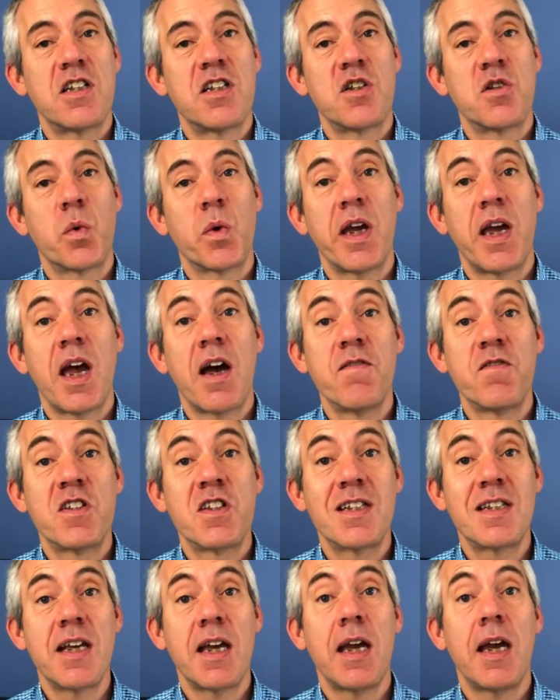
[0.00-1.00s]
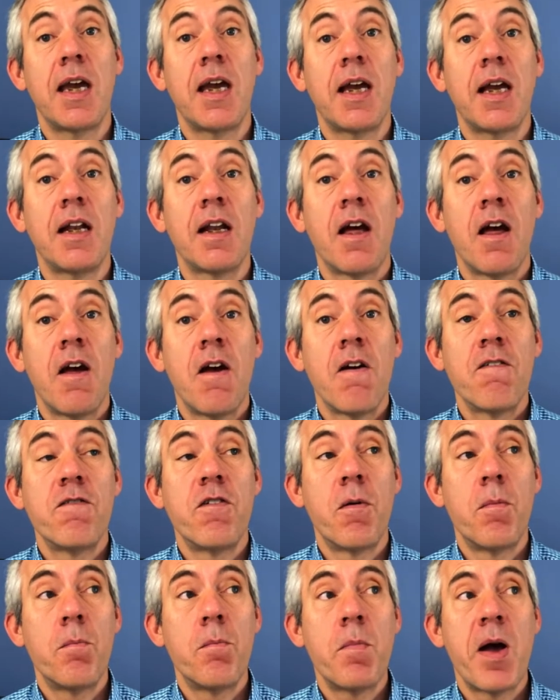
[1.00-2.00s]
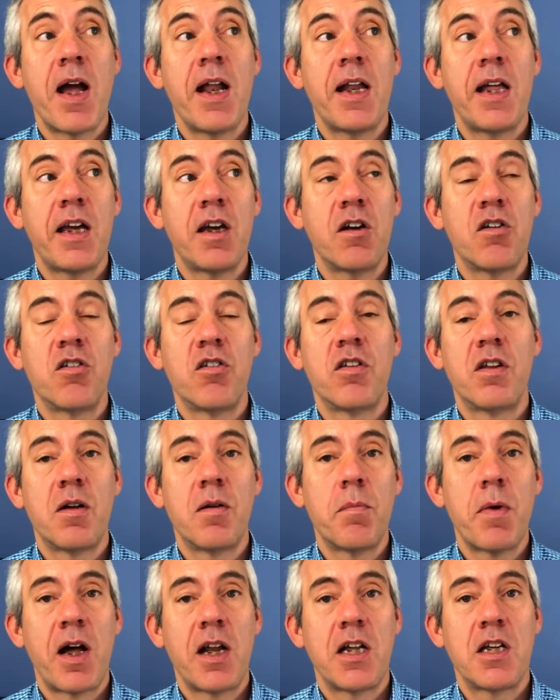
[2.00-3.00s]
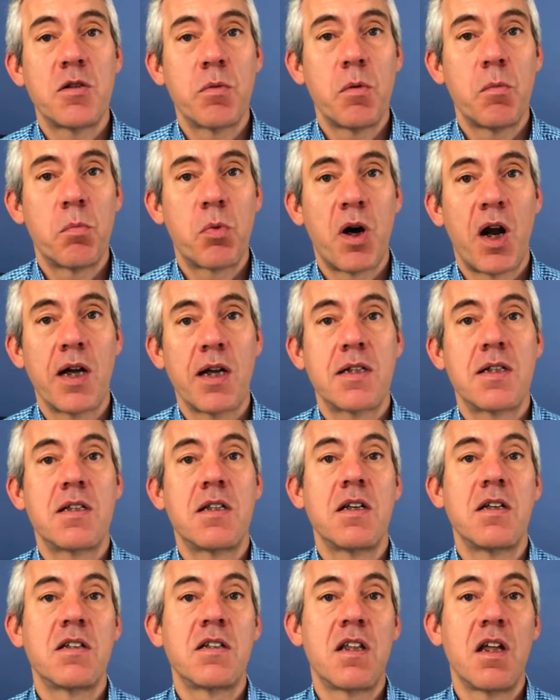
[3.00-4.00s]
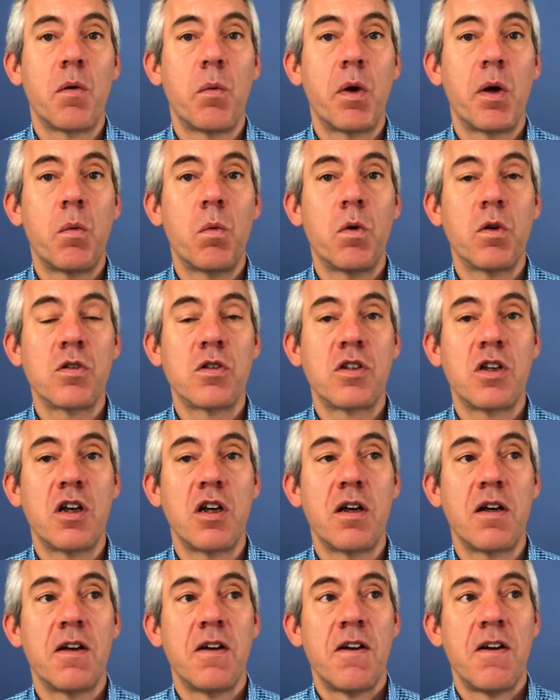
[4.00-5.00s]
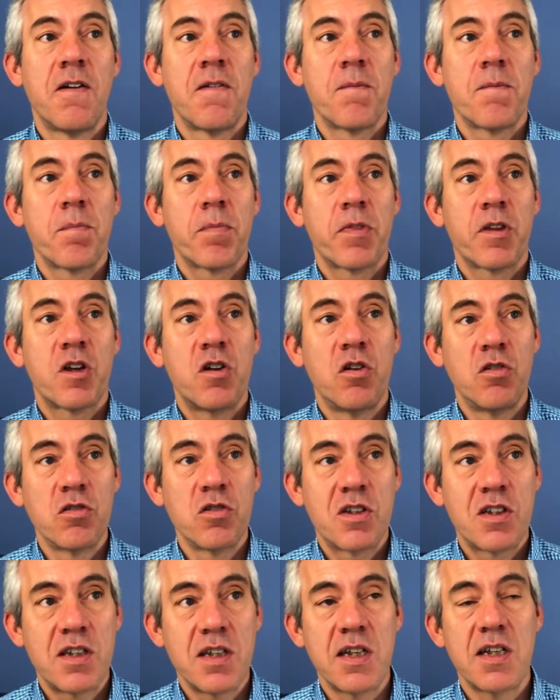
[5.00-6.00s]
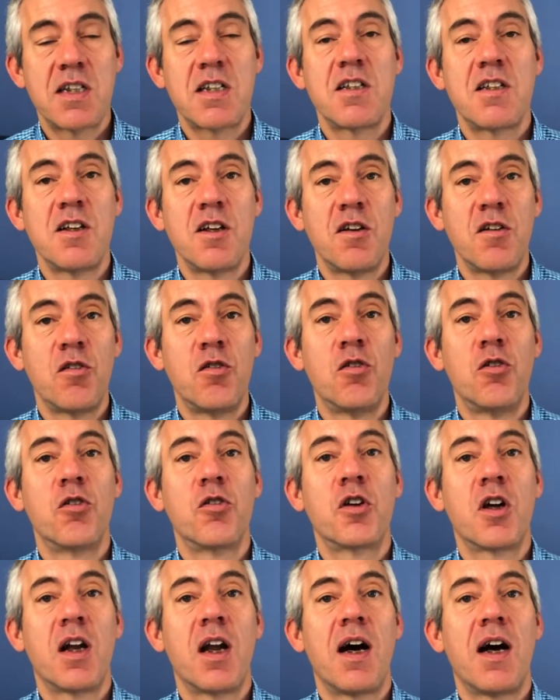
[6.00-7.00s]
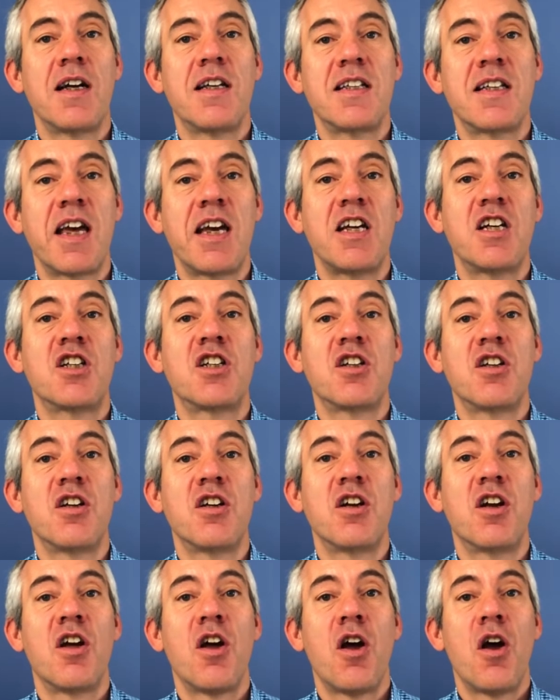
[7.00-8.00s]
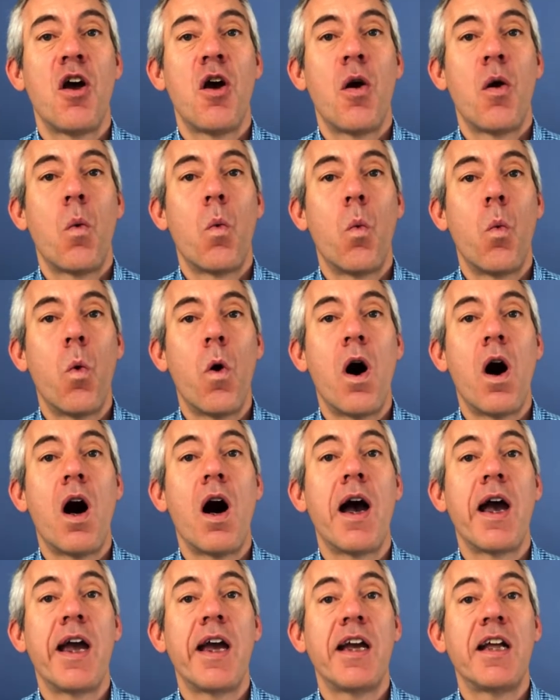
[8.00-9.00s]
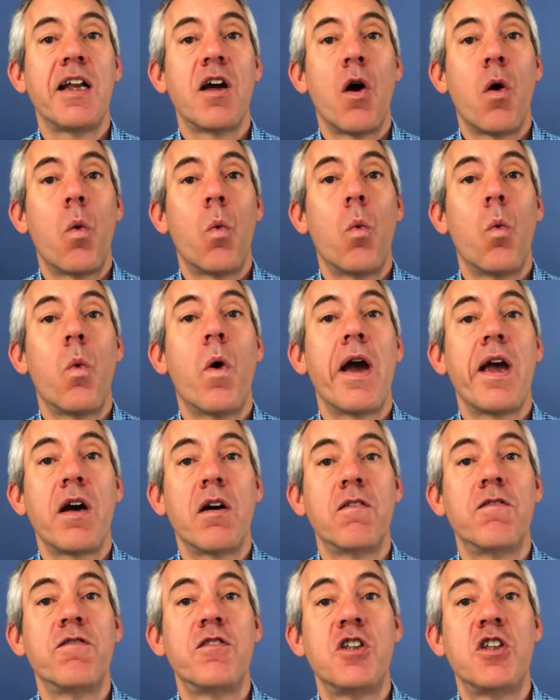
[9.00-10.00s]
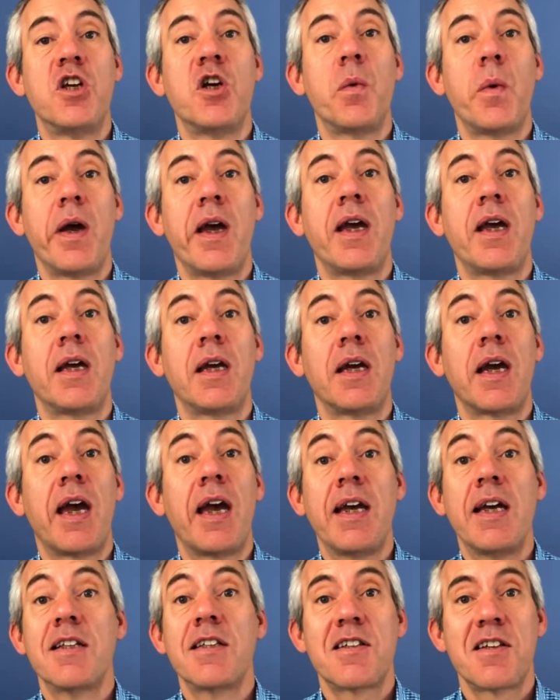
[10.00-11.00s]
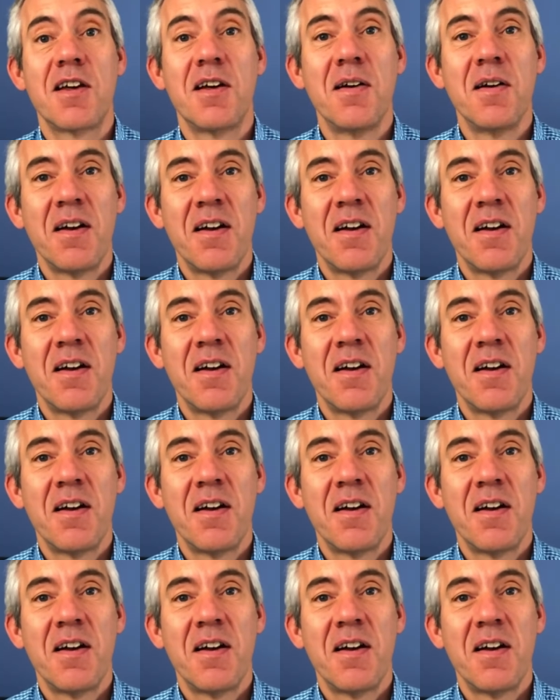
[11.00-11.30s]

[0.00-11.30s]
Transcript: we have seen for many other management practices, that we want a consistent organisation wide way of doing it.